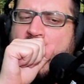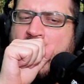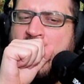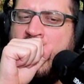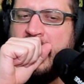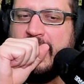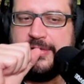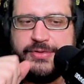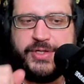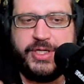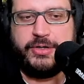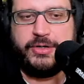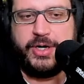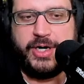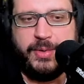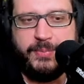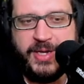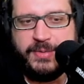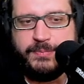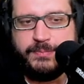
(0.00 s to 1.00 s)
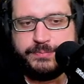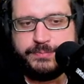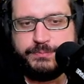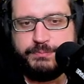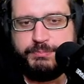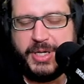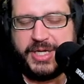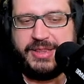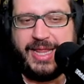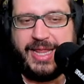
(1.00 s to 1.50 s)
You know what I mean?
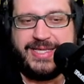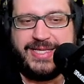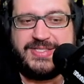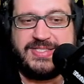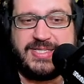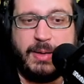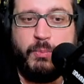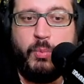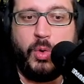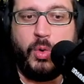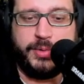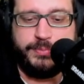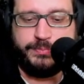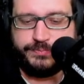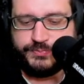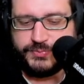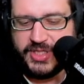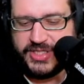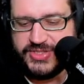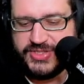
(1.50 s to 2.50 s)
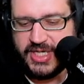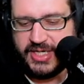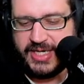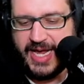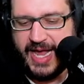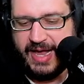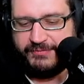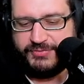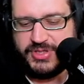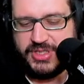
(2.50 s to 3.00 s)
But like, someone is going
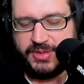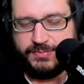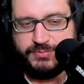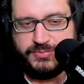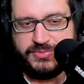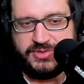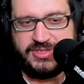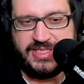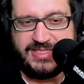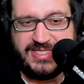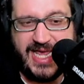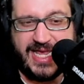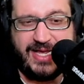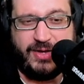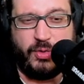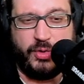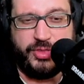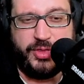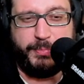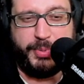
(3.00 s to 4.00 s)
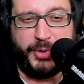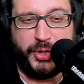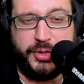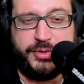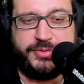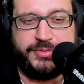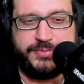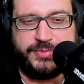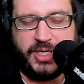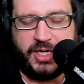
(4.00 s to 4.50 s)
to have to take on the
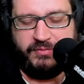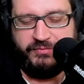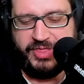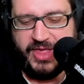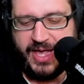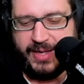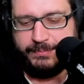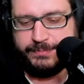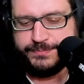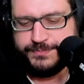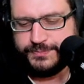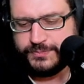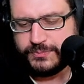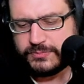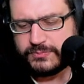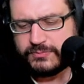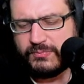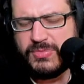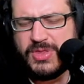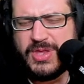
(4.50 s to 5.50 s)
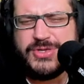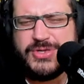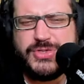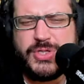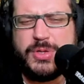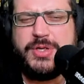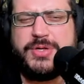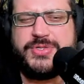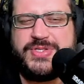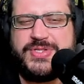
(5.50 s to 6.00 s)
burden of that.
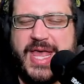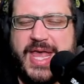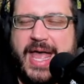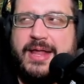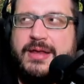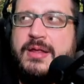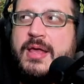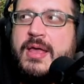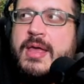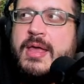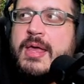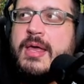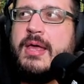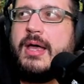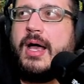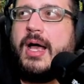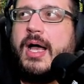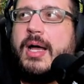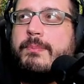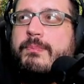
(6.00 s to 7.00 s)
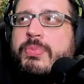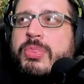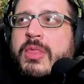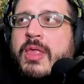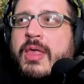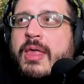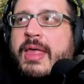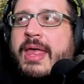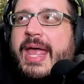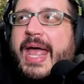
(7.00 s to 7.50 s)
So there's that. And
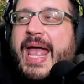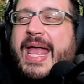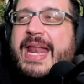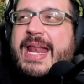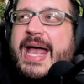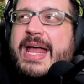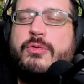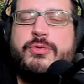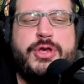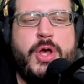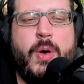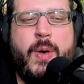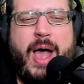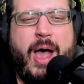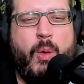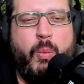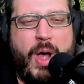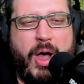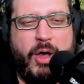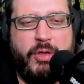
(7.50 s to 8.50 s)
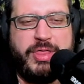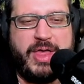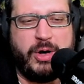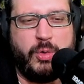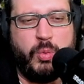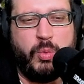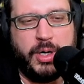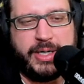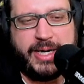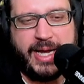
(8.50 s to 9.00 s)
I don't know how well
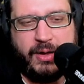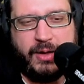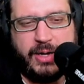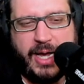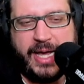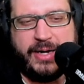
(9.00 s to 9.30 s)
that'll work out.